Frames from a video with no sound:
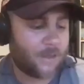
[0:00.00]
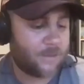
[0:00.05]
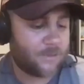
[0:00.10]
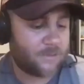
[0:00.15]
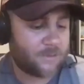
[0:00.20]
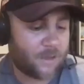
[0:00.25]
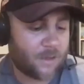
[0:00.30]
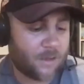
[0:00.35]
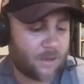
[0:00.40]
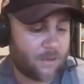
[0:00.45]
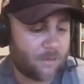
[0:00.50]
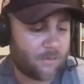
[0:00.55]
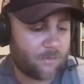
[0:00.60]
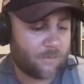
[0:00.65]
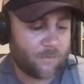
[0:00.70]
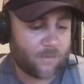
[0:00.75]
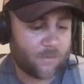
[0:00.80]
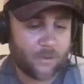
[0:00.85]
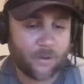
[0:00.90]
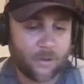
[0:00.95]
are
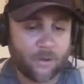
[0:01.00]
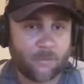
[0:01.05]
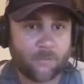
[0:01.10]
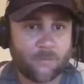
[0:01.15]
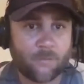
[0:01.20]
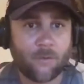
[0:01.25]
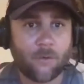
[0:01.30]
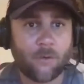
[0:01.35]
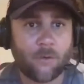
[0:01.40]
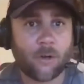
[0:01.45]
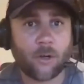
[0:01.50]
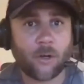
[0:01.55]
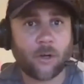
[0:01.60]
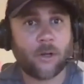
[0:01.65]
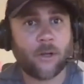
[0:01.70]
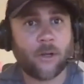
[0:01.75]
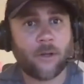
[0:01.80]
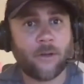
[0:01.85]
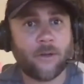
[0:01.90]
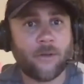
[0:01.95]
very helpful. I got
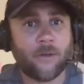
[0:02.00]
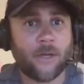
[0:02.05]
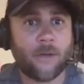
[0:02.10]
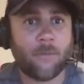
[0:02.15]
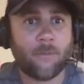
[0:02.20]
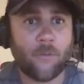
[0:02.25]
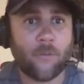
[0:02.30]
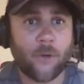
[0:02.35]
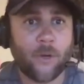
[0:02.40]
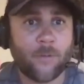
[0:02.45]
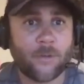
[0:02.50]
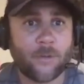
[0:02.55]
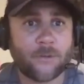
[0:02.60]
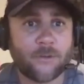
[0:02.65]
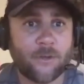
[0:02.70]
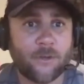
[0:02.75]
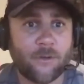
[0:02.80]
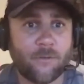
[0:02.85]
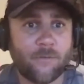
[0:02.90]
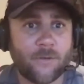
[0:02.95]
a young boy
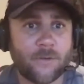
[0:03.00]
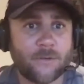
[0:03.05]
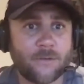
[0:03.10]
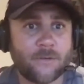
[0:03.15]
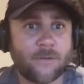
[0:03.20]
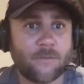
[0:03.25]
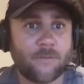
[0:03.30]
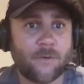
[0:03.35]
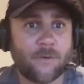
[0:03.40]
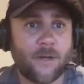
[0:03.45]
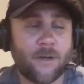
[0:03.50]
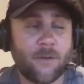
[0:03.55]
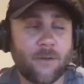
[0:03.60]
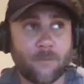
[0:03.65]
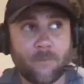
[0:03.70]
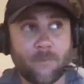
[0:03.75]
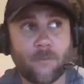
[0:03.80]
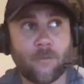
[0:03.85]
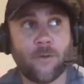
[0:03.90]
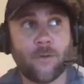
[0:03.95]
myself. He's 3 or
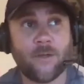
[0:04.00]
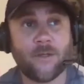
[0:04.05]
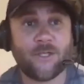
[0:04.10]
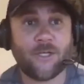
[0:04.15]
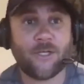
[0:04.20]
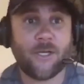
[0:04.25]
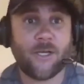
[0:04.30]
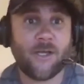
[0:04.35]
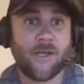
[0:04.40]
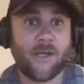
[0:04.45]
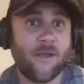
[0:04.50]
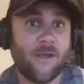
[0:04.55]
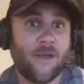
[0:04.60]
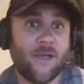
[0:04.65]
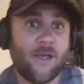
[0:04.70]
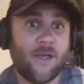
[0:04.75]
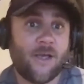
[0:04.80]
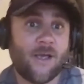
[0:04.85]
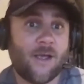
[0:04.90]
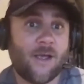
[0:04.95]
4 this year,
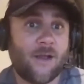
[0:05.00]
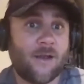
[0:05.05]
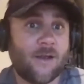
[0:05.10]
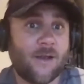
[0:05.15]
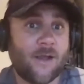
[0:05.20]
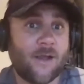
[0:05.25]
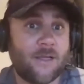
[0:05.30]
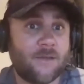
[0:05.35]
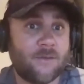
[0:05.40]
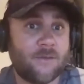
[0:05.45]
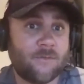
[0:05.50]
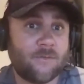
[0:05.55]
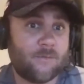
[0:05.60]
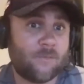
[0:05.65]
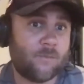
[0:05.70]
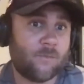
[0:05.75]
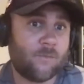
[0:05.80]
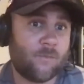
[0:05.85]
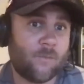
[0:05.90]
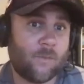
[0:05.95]
and he's
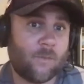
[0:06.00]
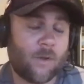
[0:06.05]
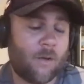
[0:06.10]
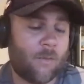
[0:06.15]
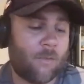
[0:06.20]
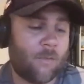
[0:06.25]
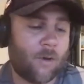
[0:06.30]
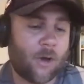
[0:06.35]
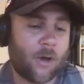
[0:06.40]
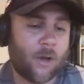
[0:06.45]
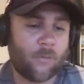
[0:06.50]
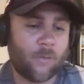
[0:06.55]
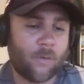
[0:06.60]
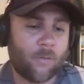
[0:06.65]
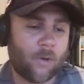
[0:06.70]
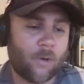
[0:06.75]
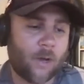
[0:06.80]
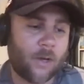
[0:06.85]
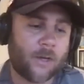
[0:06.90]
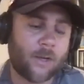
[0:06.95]
on I
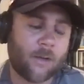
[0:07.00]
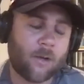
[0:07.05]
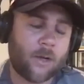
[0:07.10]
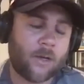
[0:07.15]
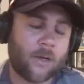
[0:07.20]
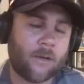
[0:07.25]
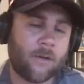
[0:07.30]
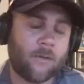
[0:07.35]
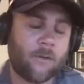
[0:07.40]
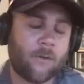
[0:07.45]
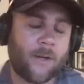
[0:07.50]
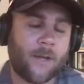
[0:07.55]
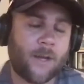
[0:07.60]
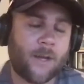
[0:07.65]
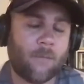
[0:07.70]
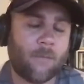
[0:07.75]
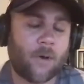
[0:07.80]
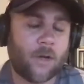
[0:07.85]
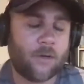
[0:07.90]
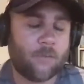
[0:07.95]
didn't get in
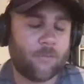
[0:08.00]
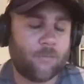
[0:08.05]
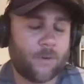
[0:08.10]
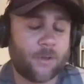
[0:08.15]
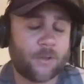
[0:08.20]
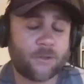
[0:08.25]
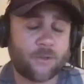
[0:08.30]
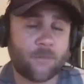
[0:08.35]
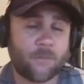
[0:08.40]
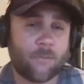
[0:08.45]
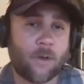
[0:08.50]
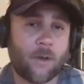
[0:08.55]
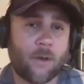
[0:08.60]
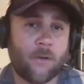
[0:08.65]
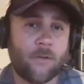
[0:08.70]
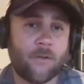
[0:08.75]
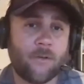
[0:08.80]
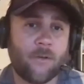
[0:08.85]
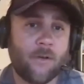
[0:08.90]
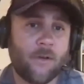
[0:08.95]
my depression
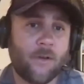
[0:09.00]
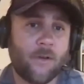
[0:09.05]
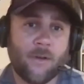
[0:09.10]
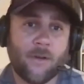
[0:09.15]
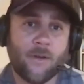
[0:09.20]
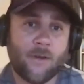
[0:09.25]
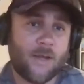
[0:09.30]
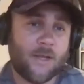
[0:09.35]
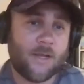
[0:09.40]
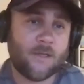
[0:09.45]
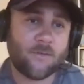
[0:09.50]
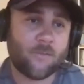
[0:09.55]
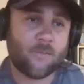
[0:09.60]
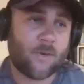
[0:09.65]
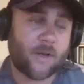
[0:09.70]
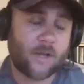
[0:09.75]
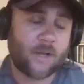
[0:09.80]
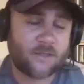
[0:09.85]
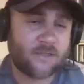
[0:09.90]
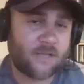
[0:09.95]
mode. He's the
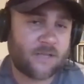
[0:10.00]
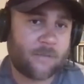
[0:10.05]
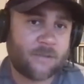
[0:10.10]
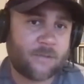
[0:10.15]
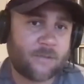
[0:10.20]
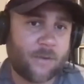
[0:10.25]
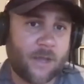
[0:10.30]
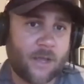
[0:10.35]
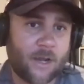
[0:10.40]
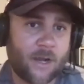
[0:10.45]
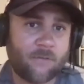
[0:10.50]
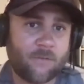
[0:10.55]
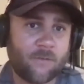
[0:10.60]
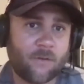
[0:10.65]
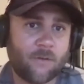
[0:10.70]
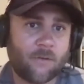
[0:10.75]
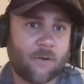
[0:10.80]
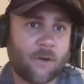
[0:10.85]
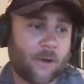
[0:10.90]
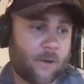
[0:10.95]
one that snaps me out of it.
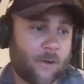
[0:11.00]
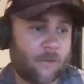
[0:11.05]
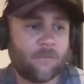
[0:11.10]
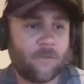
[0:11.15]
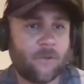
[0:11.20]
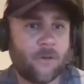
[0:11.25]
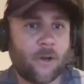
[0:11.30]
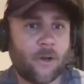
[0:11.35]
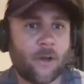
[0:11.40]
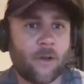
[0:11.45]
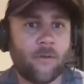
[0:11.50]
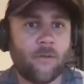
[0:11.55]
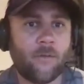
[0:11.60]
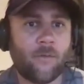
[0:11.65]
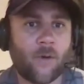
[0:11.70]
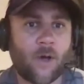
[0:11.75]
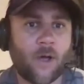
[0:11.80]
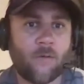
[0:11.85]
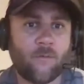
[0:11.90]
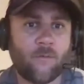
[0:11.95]

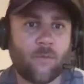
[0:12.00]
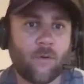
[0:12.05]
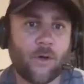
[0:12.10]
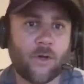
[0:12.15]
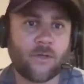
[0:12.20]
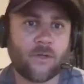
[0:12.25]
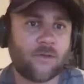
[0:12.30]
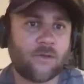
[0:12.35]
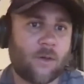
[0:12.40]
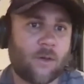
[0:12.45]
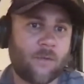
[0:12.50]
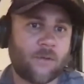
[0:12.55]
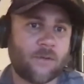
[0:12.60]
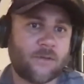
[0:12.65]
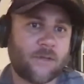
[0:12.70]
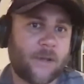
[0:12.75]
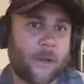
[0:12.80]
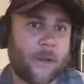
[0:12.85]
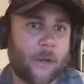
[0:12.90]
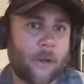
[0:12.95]
Wife works, so I'm a
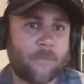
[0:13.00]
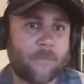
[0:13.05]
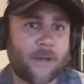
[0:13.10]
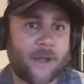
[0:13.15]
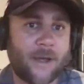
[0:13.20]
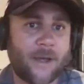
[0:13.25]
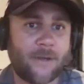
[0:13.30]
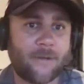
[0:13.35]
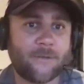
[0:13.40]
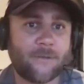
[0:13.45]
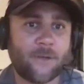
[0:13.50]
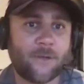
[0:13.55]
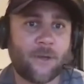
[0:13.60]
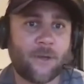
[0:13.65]
stay-at-home dad. So